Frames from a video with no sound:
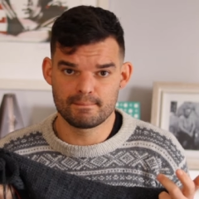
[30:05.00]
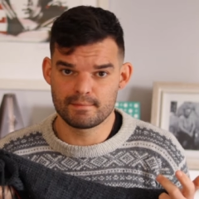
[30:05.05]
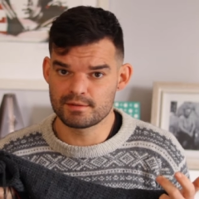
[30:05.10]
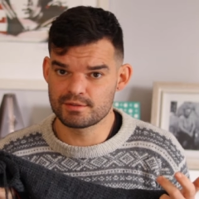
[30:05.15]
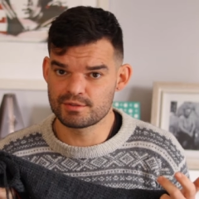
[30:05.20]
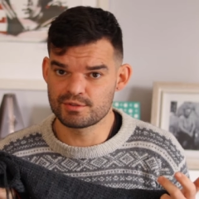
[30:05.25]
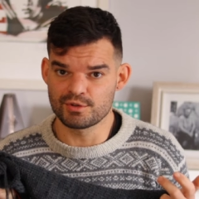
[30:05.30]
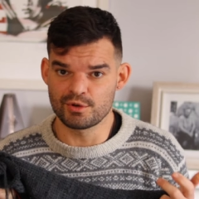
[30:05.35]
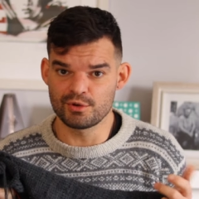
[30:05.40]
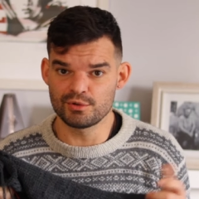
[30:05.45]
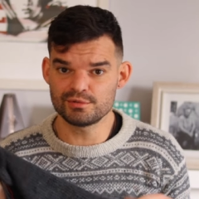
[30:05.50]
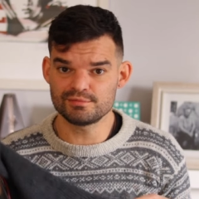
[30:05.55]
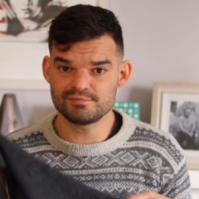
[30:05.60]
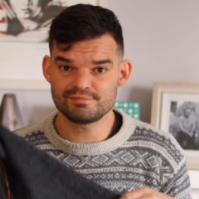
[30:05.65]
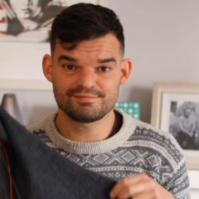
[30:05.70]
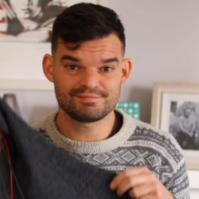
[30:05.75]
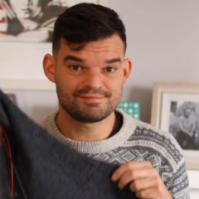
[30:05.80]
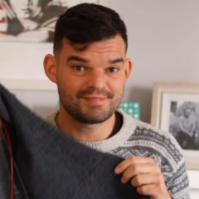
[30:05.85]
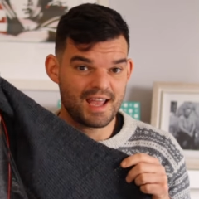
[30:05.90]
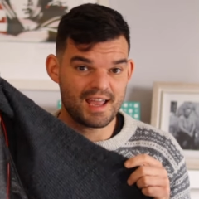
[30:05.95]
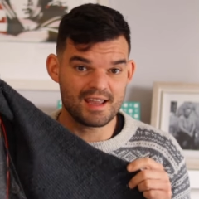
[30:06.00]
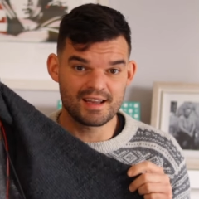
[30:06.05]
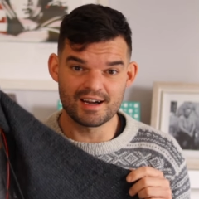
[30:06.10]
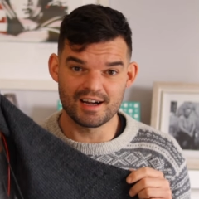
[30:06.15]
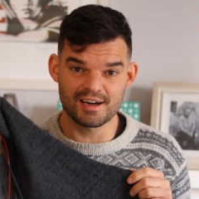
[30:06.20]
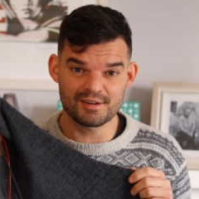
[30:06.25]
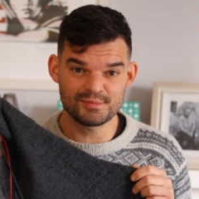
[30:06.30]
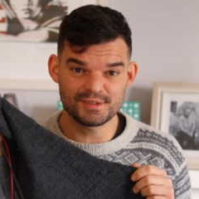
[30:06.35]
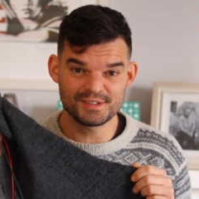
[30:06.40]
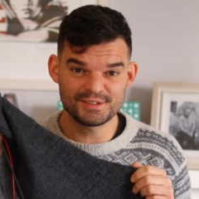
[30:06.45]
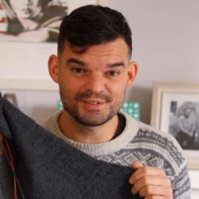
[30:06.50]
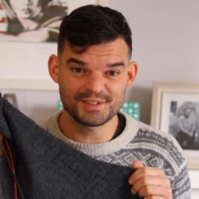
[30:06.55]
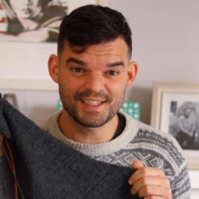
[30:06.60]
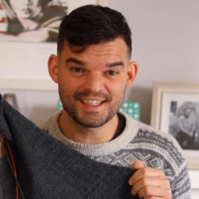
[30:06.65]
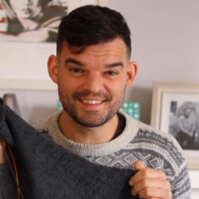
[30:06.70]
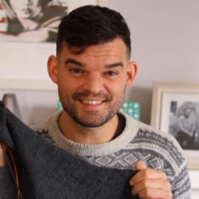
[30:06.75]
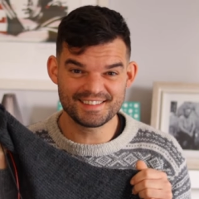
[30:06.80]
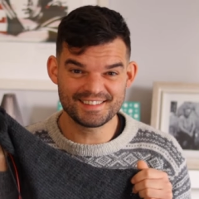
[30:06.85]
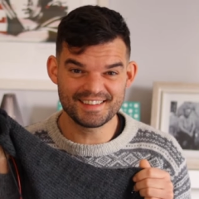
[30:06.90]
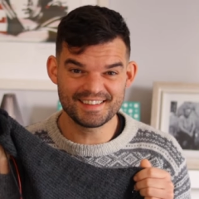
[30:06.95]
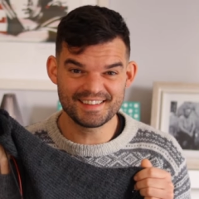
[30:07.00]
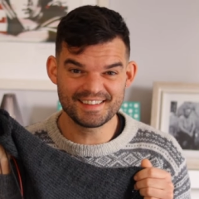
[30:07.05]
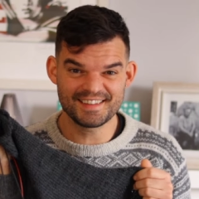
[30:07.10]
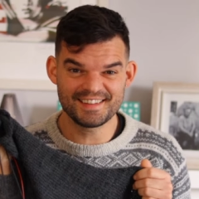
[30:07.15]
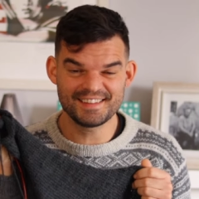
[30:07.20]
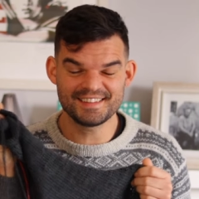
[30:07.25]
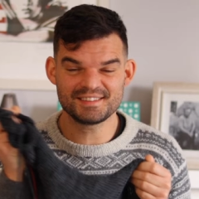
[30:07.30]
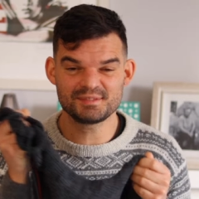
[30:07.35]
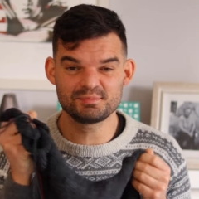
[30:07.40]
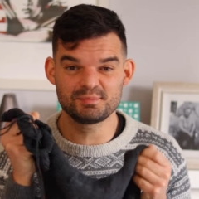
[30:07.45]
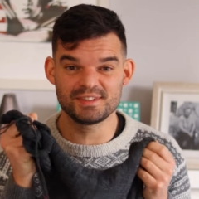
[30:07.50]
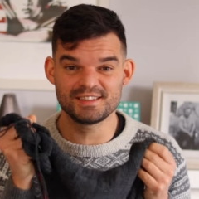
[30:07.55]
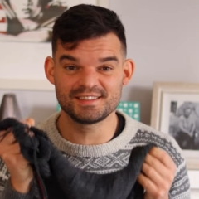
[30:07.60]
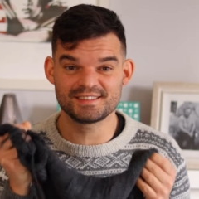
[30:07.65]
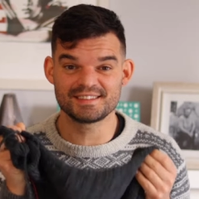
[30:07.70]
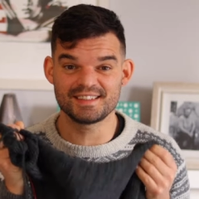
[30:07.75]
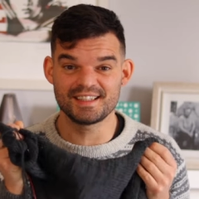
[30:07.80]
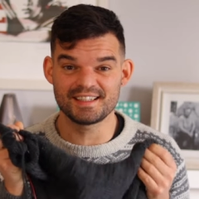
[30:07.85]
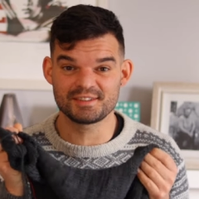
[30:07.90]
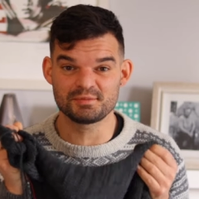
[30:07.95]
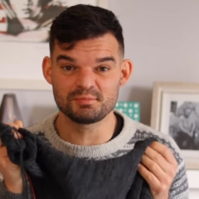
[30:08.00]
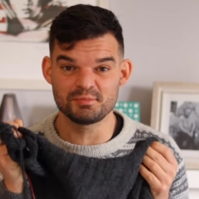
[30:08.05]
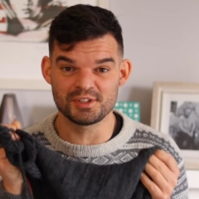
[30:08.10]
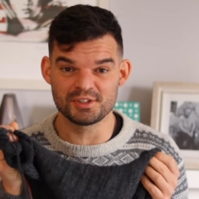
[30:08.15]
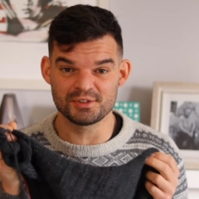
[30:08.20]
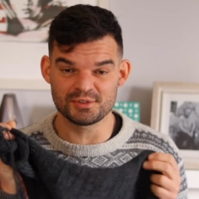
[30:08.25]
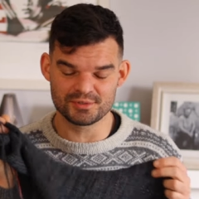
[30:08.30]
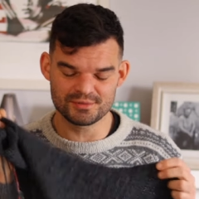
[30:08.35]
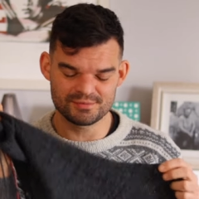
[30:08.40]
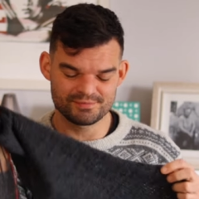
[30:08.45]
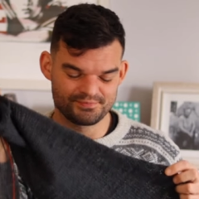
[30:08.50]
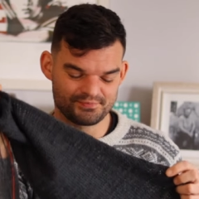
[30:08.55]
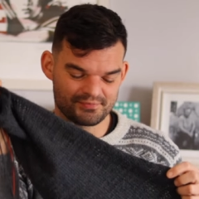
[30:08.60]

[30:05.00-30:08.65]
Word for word: sew a garment together like this, please let me know.